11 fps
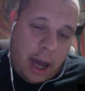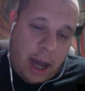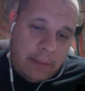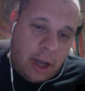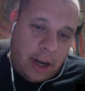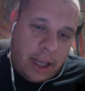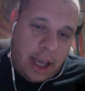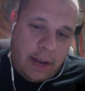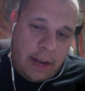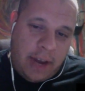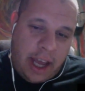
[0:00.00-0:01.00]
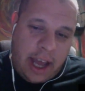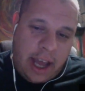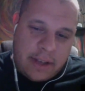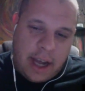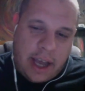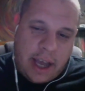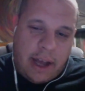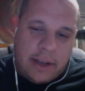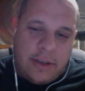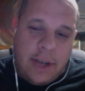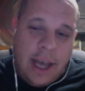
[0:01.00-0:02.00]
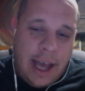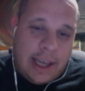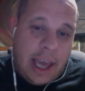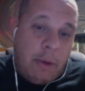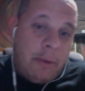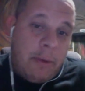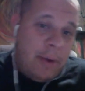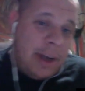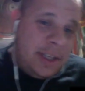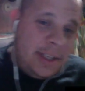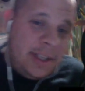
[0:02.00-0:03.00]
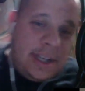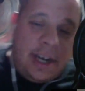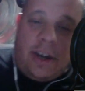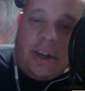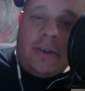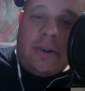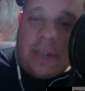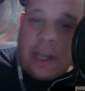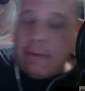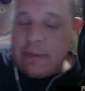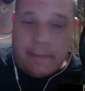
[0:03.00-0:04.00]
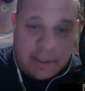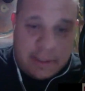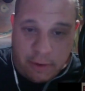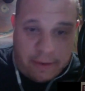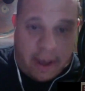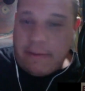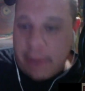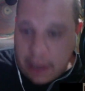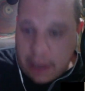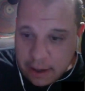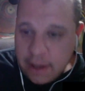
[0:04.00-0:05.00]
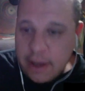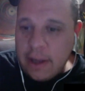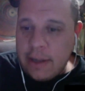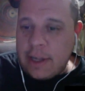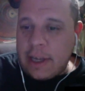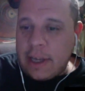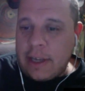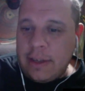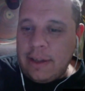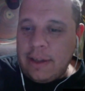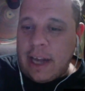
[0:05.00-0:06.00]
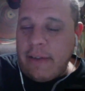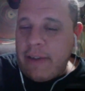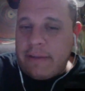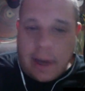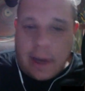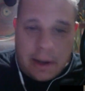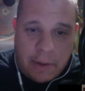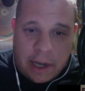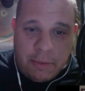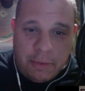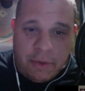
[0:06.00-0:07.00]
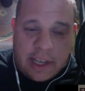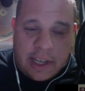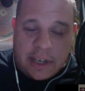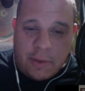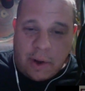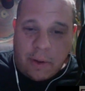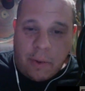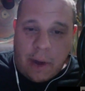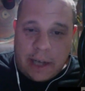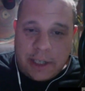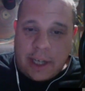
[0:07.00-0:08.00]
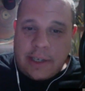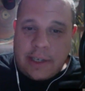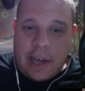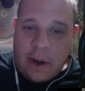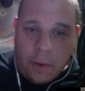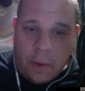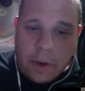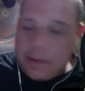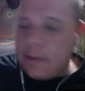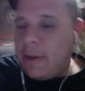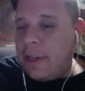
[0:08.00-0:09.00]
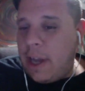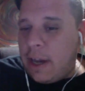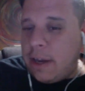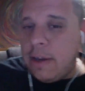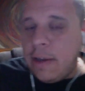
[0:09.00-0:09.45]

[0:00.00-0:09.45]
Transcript: I'm done. I can't even hang out today. I came home and I watched Incident in the Ghostland. It was the best movie I ever made. It's like, I never have time to watch movies I just want to watch. That's not homework, so I did it.